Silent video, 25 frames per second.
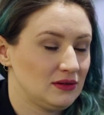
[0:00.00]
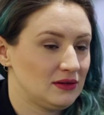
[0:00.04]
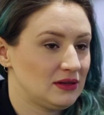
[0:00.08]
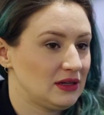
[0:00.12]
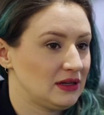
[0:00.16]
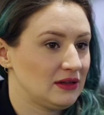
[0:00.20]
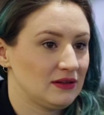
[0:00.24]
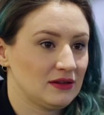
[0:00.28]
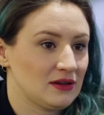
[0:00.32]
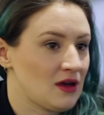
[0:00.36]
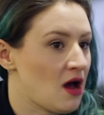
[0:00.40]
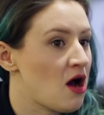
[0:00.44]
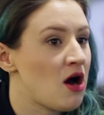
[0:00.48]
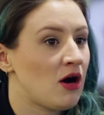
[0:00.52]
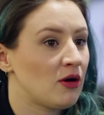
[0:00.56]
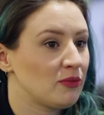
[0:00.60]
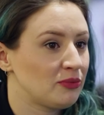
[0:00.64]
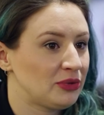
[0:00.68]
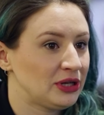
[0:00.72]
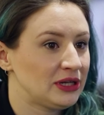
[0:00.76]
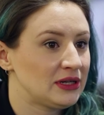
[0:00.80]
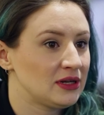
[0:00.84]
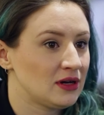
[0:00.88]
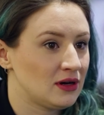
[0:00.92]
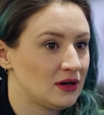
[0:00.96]
this can't
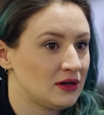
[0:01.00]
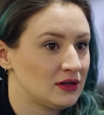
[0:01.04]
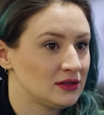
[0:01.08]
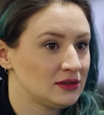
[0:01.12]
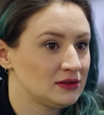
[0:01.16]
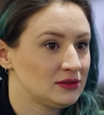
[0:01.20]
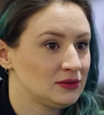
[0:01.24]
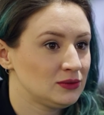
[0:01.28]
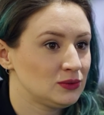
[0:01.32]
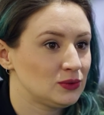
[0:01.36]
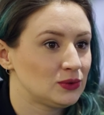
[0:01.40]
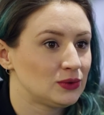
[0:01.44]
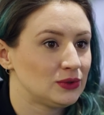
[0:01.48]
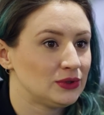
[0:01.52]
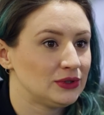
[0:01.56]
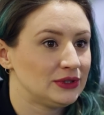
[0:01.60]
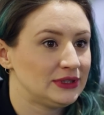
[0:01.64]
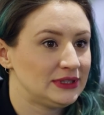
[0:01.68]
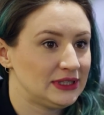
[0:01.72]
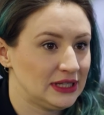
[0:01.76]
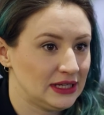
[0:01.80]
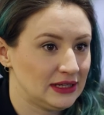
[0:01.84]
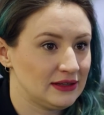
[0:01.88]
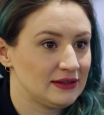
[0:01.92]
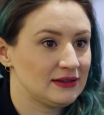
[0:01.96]
be done, or
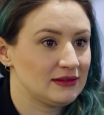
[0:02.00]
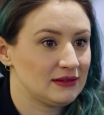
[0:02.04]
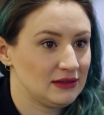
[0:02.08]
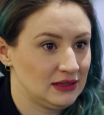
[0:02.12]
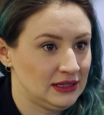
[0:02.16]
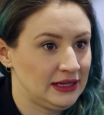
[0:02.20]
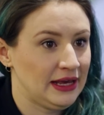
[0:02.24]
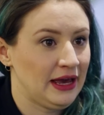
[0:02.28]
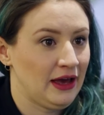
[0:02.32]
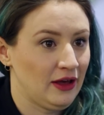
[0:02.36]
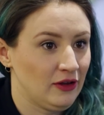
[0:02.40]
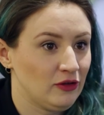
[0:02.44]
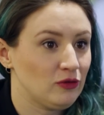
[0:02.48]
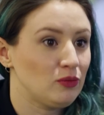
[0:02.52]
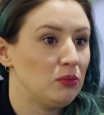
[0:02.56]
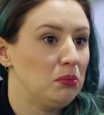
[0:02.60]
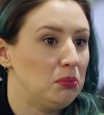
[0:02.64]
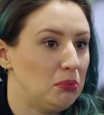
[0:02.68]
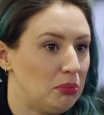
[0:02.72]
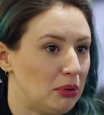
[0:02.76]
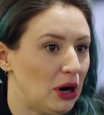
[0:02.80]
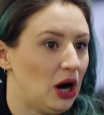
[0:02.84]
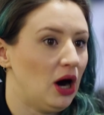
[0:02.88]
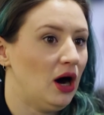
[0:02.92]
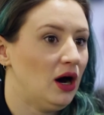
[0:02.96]
this, yes,
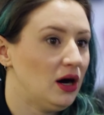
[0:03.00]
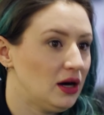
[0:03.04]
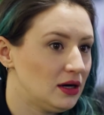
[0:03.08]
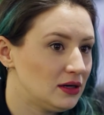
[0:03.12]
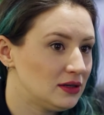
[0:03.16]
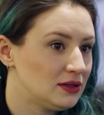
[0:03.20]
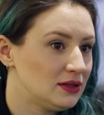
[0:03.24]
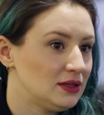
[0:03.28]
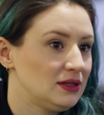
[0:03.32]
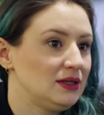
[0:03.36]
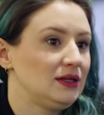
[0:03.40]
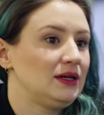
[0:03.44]
but.